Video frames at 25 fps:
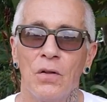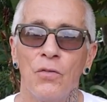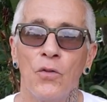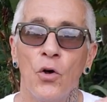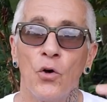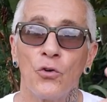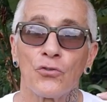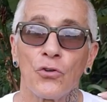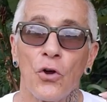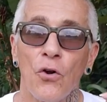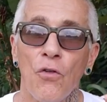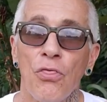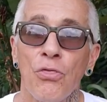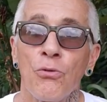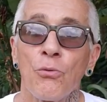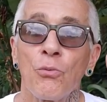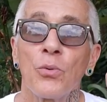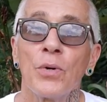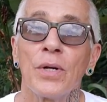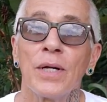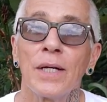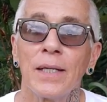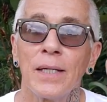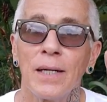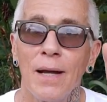Those are
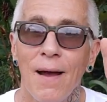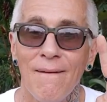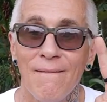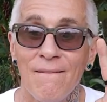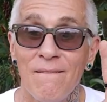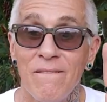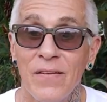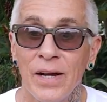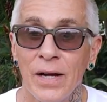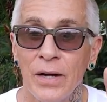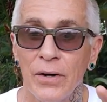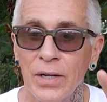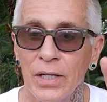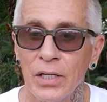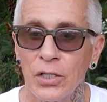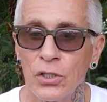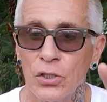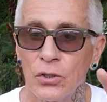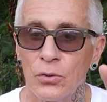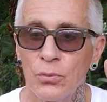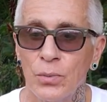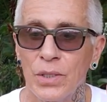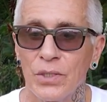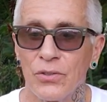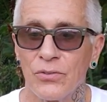three very
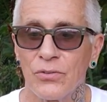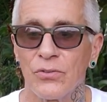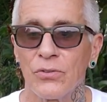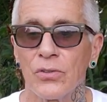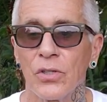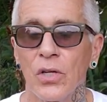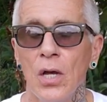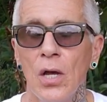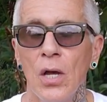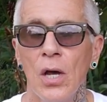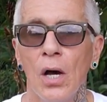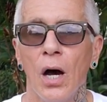good reasons.